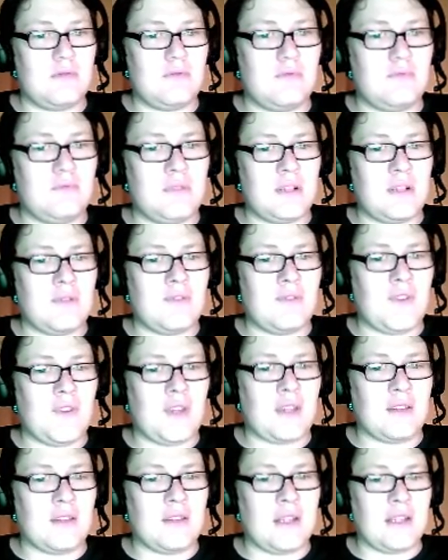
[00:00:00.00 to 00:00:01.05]
when I was
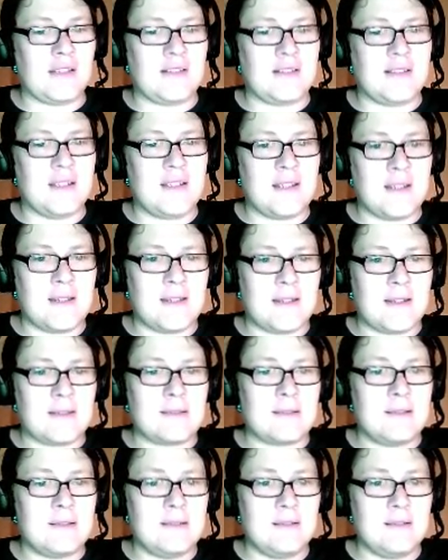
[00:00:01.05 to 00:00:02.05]
like 19